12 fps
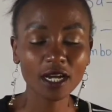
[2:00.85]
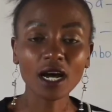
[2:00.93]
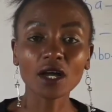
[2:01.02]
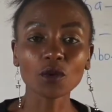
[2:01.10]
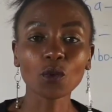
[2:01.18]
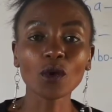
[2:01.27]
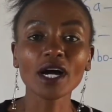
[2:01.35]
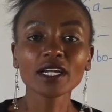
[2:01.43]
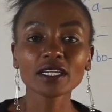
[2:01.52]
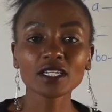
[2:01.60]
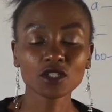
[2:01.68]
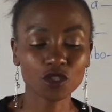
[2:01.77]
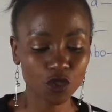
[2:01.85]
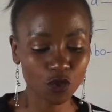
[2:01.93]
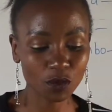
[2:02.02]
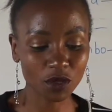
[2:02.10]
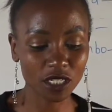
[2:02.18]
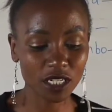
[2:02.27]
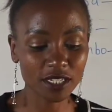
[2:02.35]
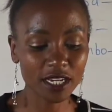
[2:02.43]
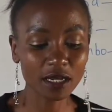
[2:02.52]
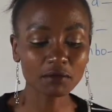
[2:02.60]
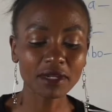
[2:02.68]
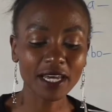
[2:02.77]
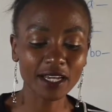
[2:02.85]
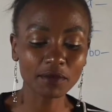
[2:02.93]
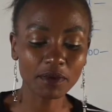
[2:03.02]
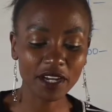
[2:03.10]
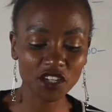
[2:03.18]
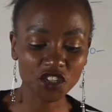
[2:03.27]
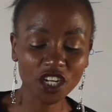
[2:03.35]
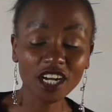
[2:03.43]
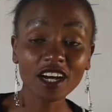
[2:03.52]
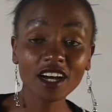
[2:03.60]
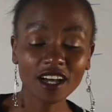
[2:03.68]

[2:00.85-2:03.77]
and one is to monitor blood pressure,